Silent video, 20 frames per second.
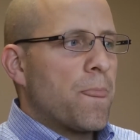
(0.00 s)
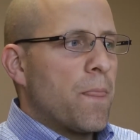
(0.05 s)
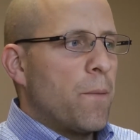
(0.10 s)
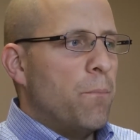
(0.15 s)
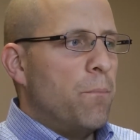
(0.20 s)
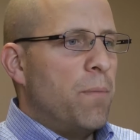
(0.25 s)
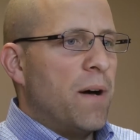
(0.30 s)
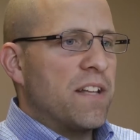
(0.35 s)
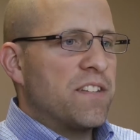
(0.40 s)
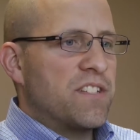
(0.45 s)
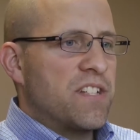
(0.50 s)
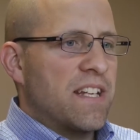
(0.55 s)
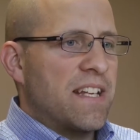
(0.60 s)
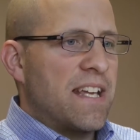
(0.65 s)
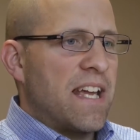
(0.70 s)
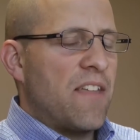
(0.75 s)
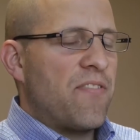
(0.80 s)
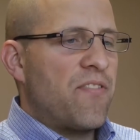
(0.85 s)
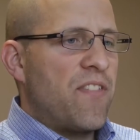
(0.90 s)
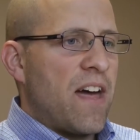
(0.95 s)
But to
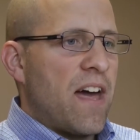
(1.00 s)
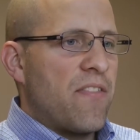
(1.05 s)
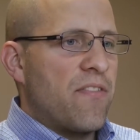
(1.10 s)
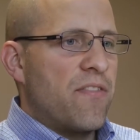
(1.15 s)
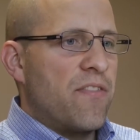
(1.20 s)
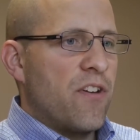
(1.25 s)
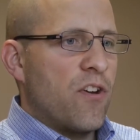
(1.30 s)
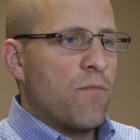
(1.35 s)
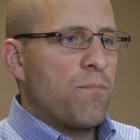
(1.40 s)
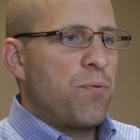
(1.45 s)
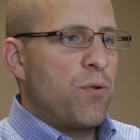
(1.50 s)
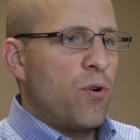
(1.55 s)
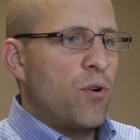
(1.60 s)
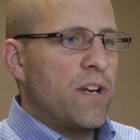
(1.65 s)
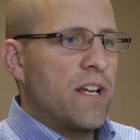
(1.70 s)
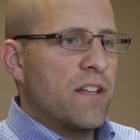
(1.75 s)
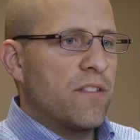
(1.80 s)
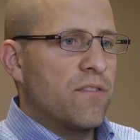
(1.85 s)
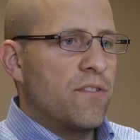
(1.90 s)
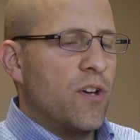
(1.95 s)
get that, they're
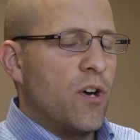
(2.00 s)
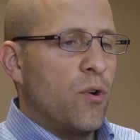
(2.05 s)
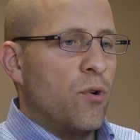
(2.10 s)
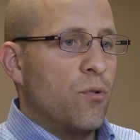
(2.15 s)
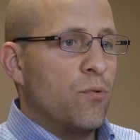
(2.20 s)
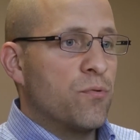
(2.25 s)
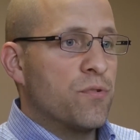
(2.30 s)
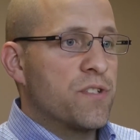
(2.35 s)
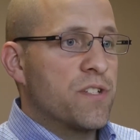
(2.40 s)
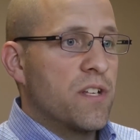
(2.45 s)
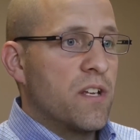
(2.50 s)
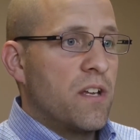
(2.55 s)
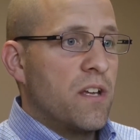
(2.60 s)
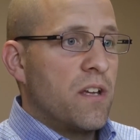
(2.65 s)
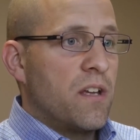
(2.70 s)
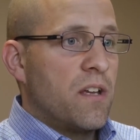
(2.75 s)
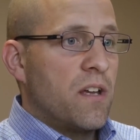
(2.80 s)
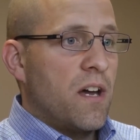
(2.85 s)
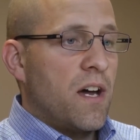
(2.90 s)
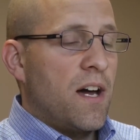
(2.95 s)
putting those
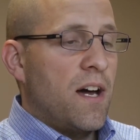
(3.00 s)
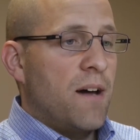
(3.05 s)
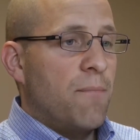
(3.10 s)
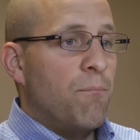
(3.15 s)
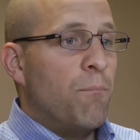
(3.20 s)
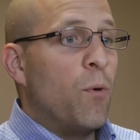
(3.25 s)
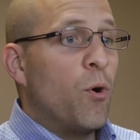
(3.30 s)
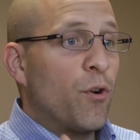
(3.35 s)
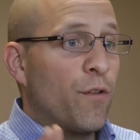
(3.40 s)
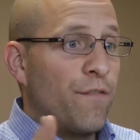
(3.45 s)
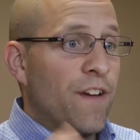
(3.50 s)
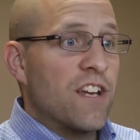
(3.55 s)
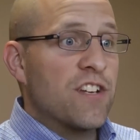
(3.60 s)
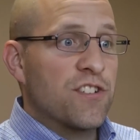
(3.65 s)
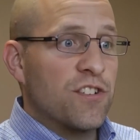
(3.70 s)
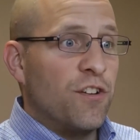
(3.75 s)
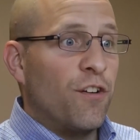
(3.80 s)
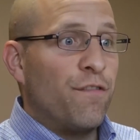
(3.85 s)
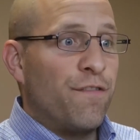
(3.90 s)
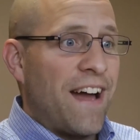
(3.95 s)

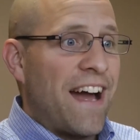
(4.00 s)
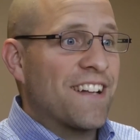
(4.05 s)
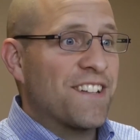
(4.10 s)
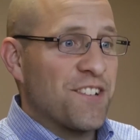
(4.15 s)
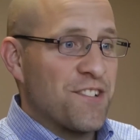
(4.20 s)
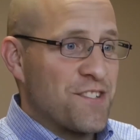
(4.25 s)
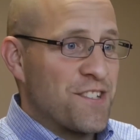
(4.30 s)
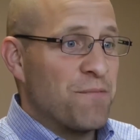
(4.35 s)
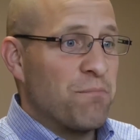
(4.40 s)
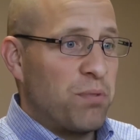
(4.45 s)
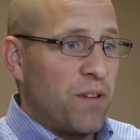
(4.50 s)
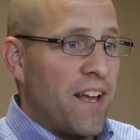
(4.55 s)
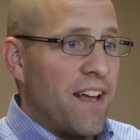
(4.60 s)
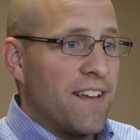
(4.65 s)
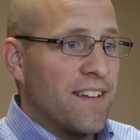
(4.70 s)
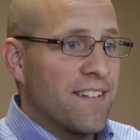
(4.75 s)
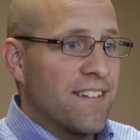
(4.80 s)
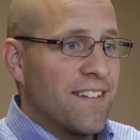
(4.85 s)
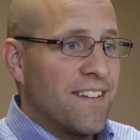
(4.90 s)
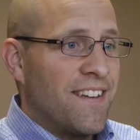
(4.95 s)
motivational factors in
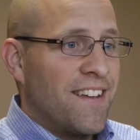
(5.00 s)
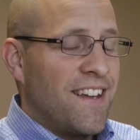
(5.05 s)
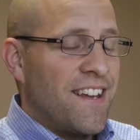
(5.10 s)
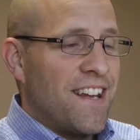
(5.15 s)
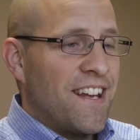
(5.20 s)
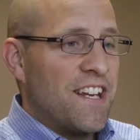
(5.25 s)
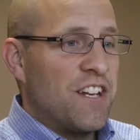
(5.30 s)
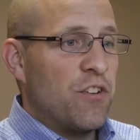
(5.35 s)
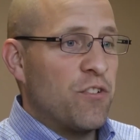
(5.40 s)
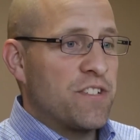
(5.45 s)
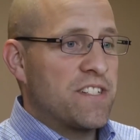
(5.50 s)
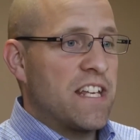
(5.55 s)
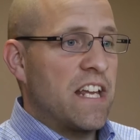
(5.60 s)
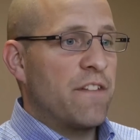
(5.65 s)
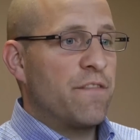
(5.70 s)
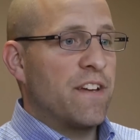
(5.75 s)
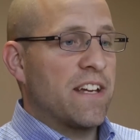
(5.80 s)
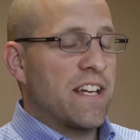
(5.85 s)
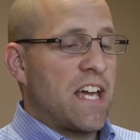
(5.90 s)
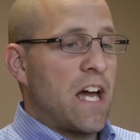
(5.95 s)
place.
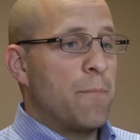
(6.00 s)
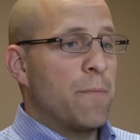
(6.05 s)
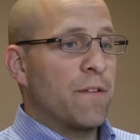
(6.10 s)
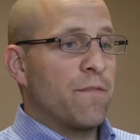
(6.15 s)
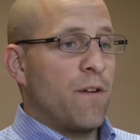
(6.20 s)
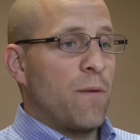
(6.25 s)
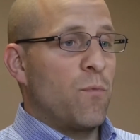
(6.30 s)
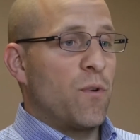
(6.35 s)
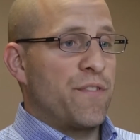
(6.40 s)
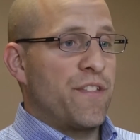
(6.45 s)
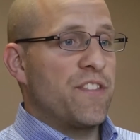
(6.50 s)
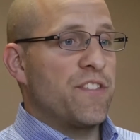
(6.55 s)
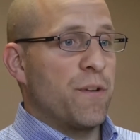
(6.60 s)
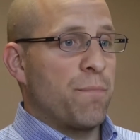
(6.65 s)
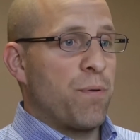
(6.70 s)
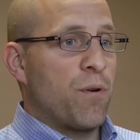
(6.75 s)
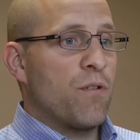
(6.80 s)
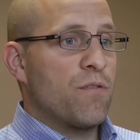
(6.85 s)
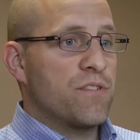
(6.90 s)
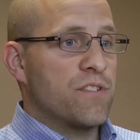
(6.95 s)
Instead of it coming from within the
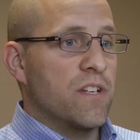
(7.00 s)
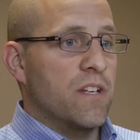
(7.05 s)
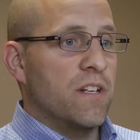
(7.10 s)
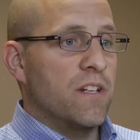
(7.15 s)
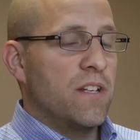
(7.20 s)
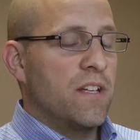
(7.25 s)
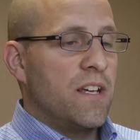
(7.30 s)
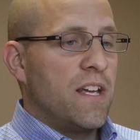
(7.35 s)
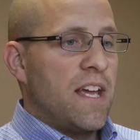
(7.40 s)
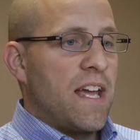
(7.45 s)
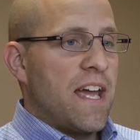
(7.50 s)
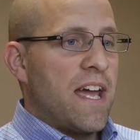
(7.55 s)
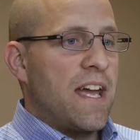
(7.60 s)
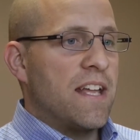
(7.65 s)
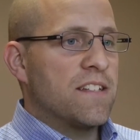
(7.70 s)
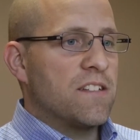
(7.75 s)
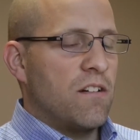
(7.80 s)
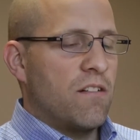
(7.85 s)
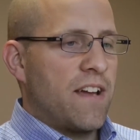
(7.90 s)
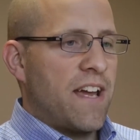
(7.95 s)
person,
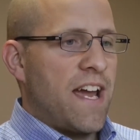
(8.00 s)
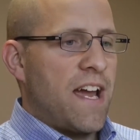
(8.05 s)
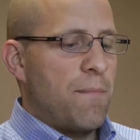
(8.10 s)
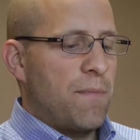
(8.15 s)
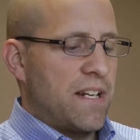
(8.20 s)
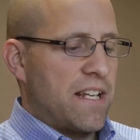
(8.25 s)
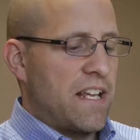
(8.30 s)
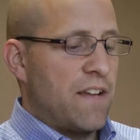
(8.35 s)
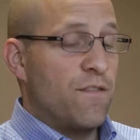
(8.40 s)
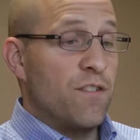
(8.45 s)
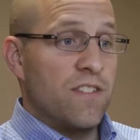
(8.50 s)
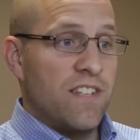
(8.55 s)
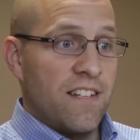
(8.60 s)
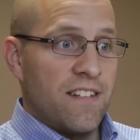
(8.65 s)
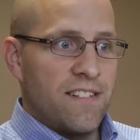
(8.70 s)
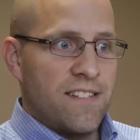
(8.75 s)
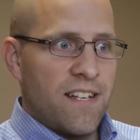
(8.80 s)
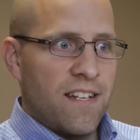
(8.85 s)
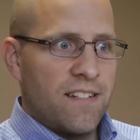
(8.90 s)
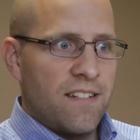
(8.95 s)
it's okay, I'm going to give you the
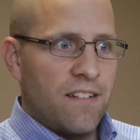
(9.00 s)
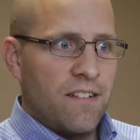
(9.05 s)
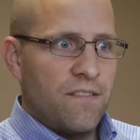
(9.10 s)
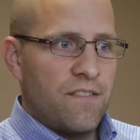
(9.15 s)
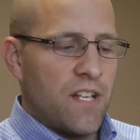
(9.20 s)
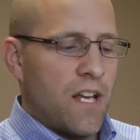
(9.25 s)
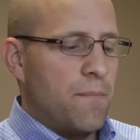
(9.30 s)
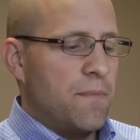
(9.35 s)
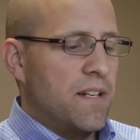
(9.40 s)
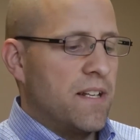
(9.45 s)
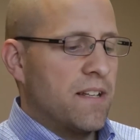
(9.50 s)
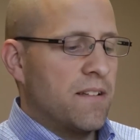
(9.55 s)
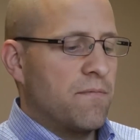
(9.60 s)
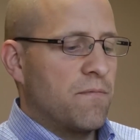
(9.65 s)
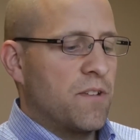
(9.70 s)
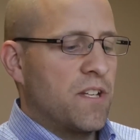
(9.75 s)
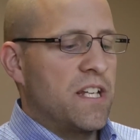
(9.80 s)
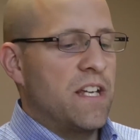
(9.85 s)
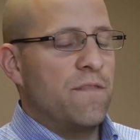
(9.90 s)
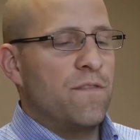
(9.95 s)
incentives, I'm going to
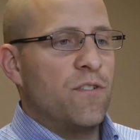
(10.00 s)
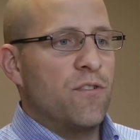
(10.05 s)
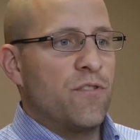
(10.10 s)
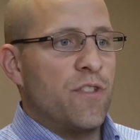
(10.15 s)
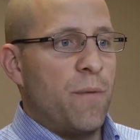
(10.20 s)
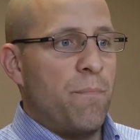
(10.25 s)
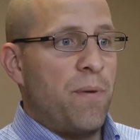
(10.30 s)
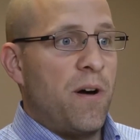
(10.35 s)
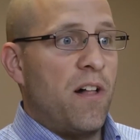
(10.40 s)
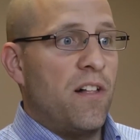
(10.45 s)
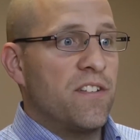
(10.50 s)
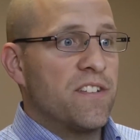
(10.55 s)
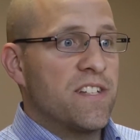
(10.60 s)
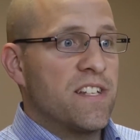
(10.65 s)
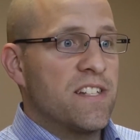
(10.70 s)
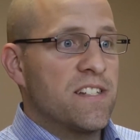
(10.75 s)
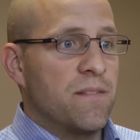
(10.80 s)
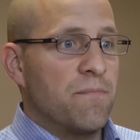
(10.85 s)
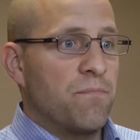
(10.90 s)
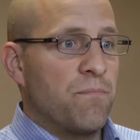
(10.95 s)
give you the
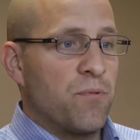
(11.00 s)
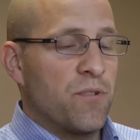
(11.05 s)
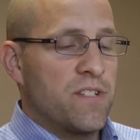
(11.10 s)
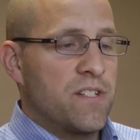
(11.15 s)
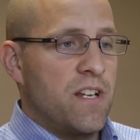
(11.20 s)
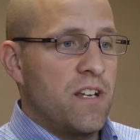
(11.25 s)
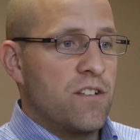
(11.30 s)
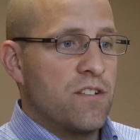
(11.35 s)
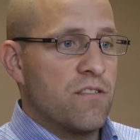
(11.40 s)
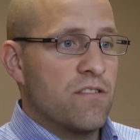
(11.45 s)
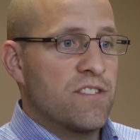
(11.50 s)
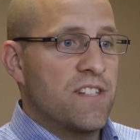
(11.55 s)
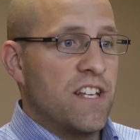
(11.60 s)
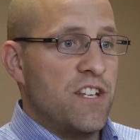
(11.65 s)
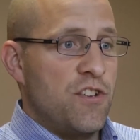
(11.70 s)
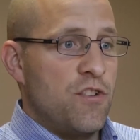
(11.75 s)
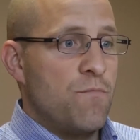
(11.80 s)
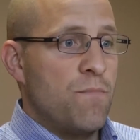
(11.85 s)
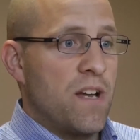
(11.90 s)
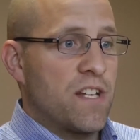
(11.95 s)
policies and procedures
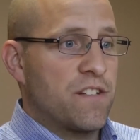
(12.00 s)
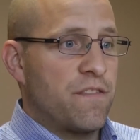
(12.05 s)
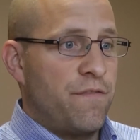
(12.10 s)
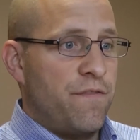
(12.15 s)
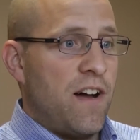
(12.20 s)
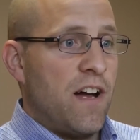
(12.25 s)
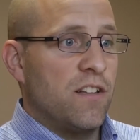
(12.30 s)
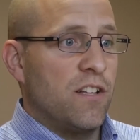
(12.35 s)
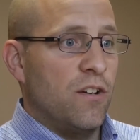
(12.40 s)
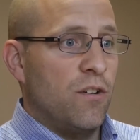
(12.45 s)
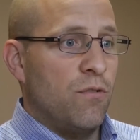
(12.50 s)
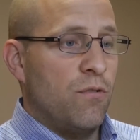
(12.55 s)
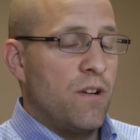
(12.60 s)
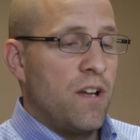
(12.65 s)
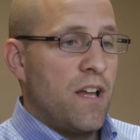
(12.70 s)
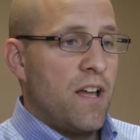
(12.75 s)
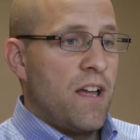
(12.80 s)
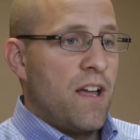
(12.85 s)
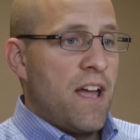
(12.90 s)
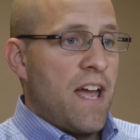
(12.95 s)
that you must follow,